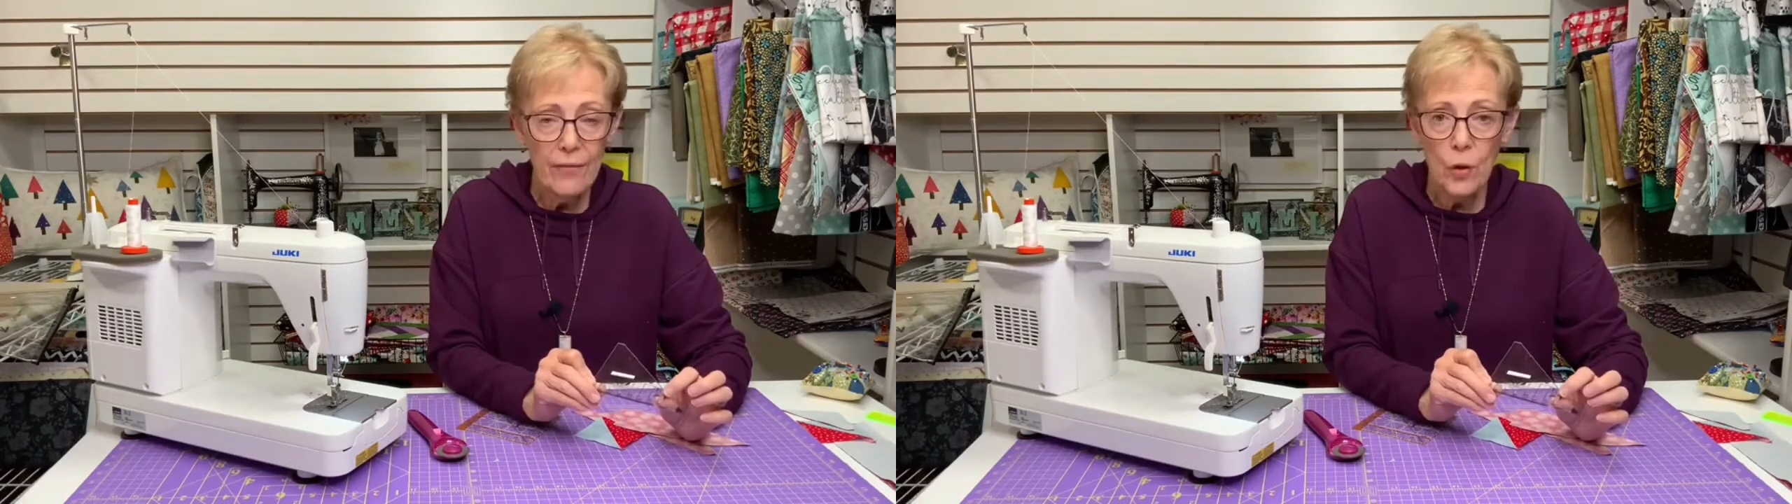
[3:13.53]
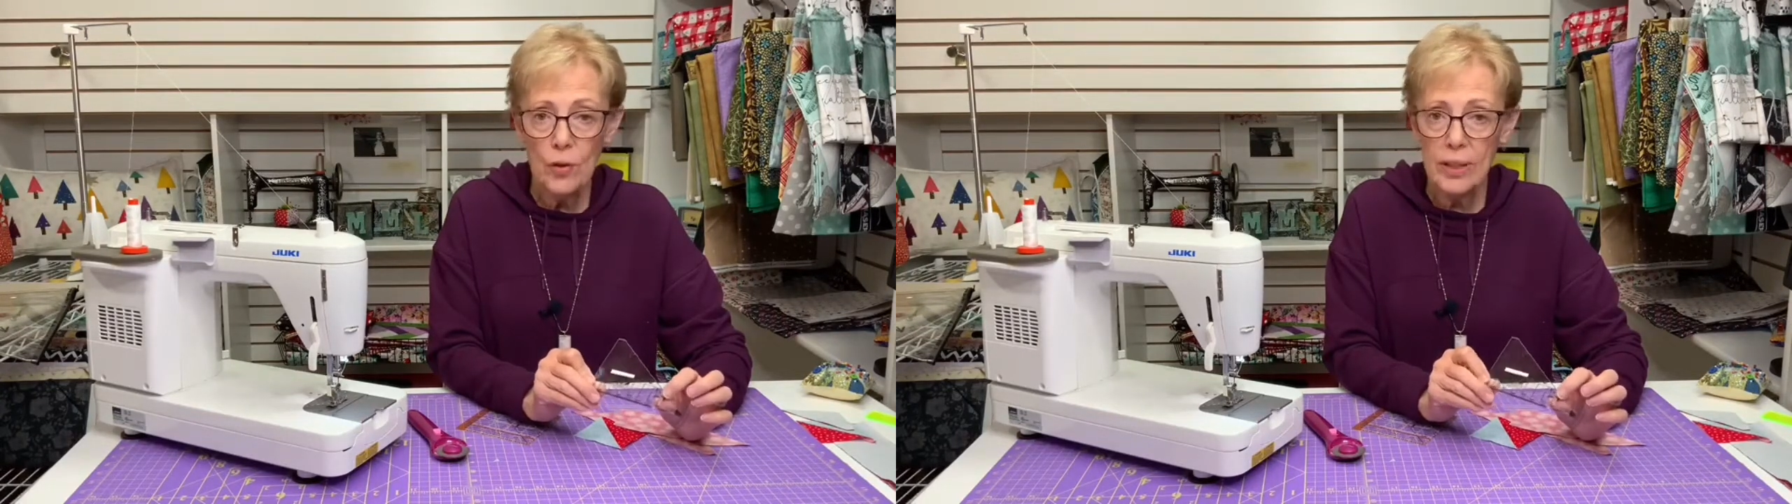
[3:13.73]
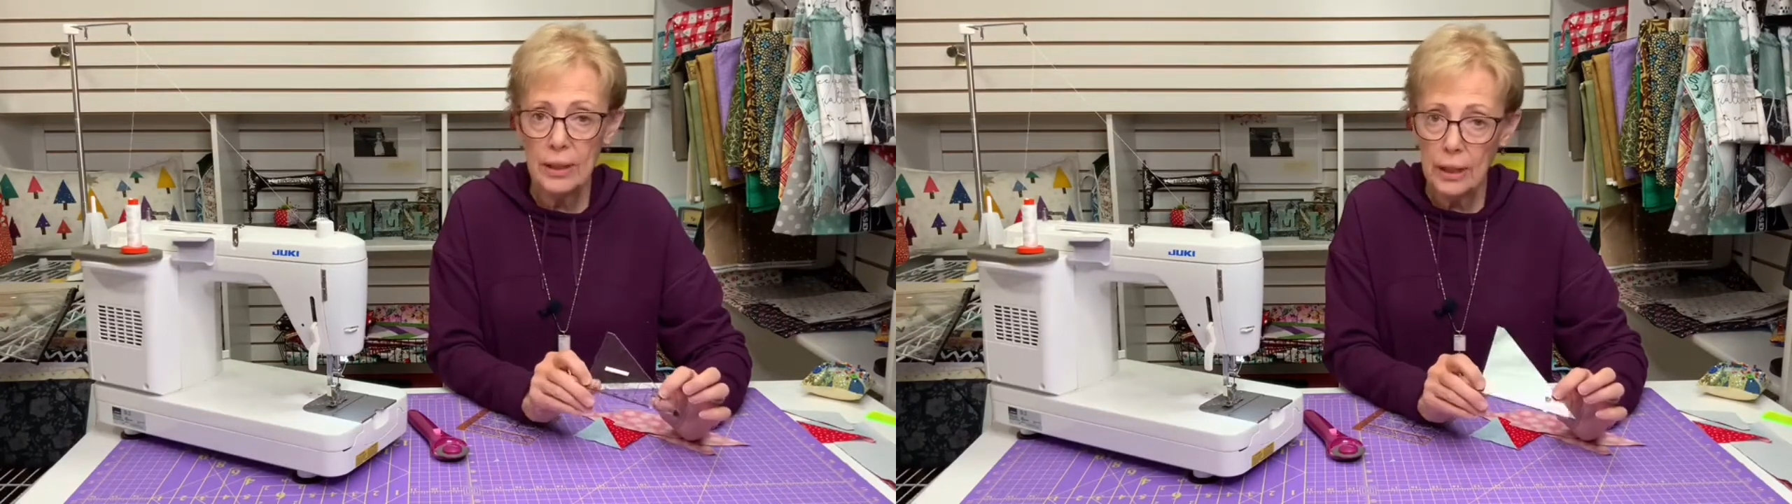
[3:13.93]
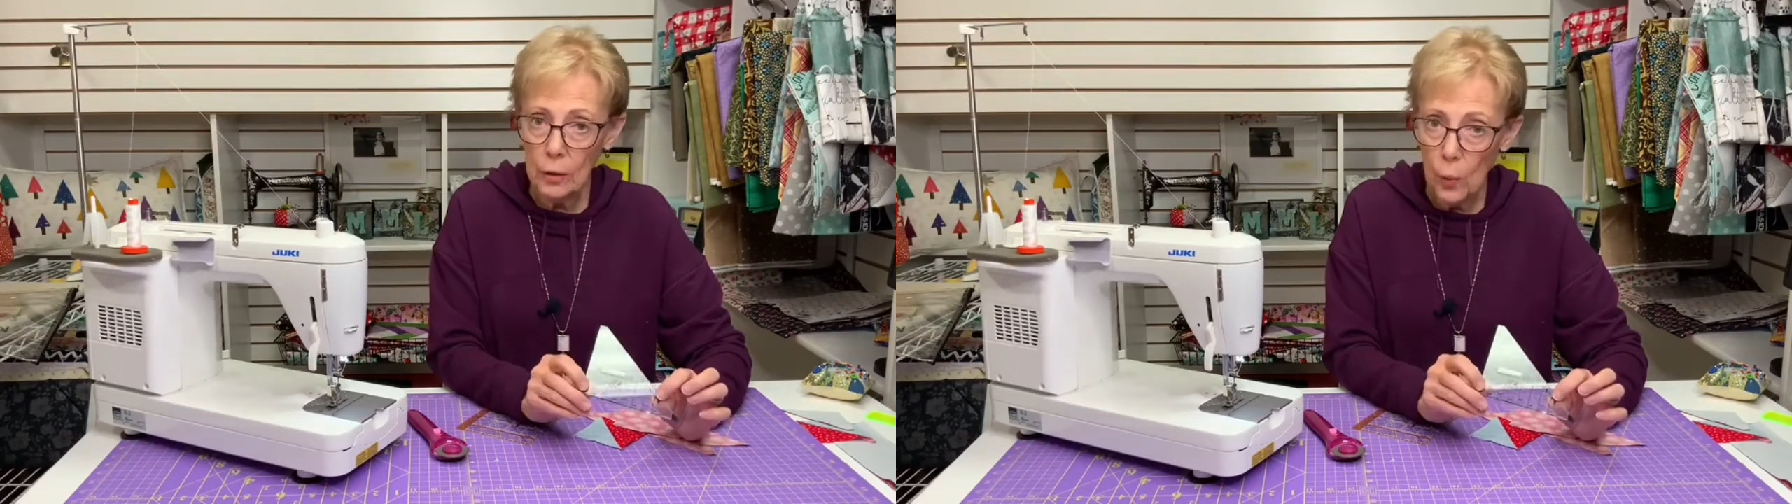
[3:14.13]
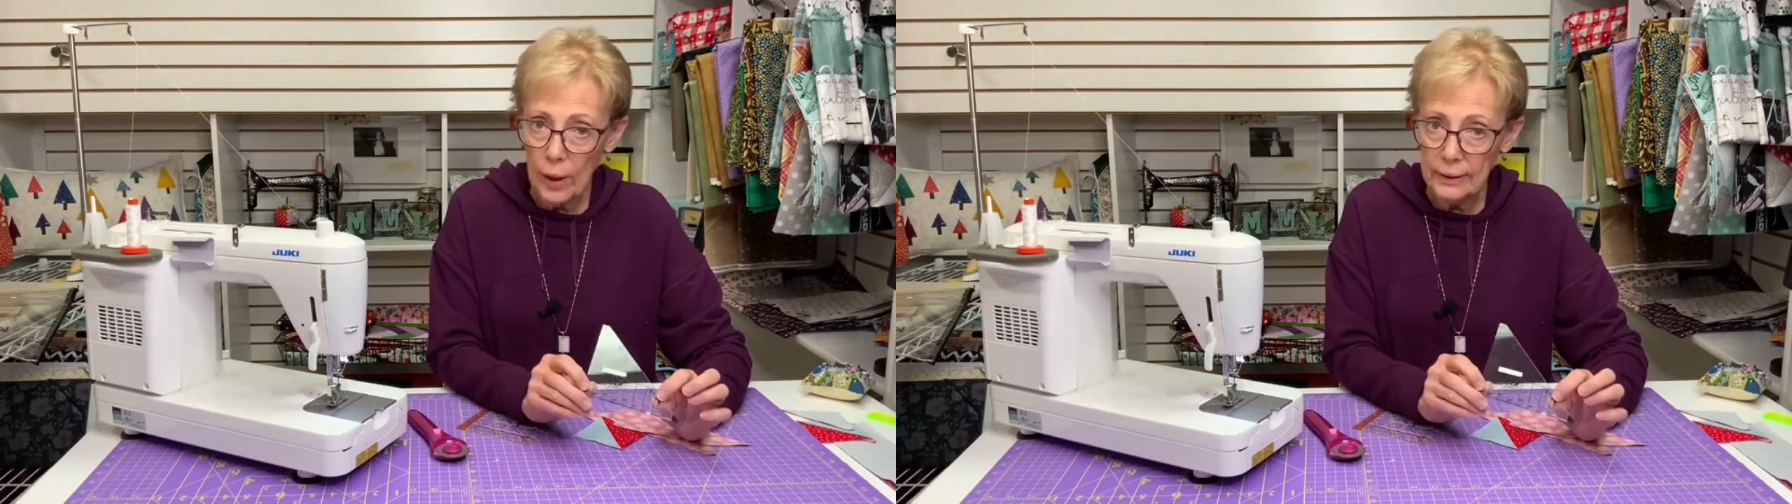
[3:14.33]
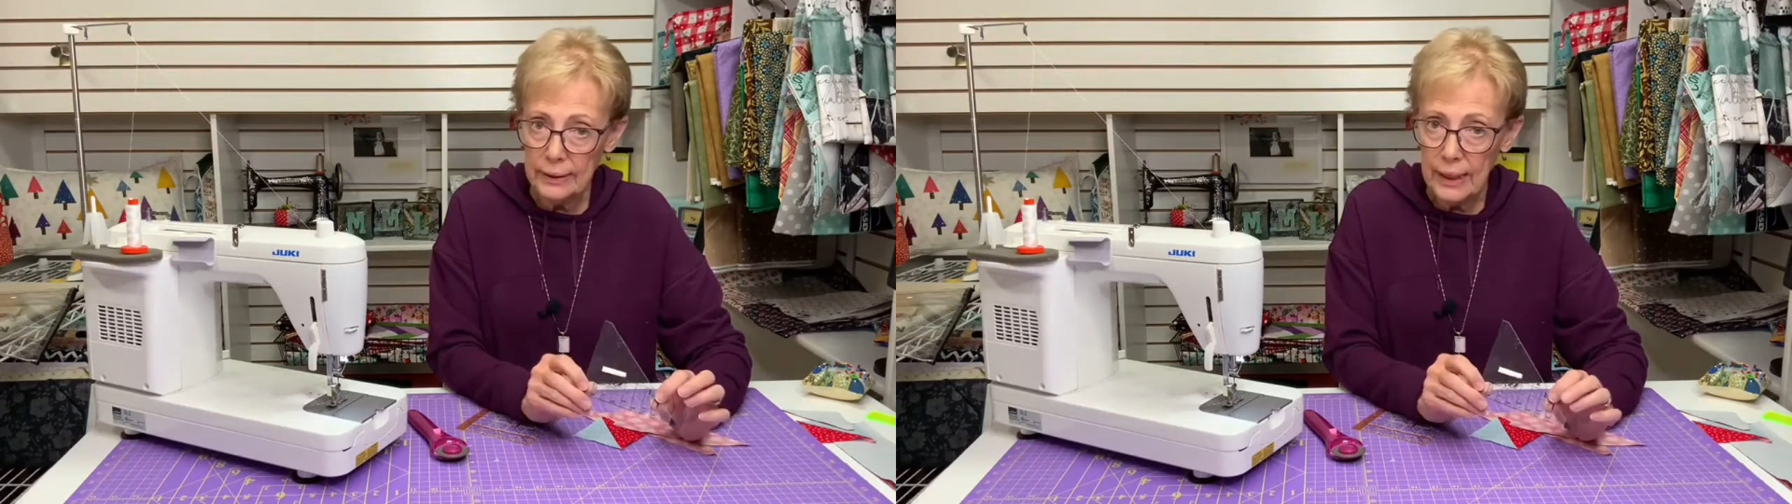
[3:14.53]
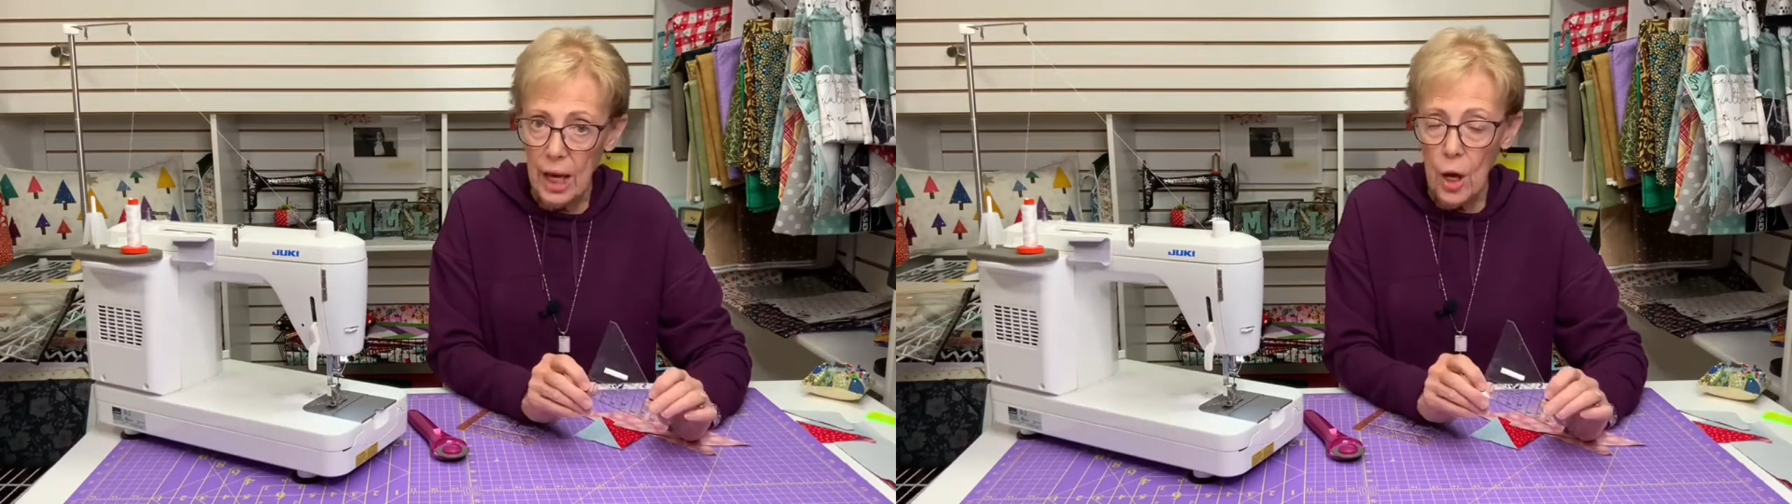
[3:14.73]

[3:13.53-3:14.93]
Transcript: those little ones,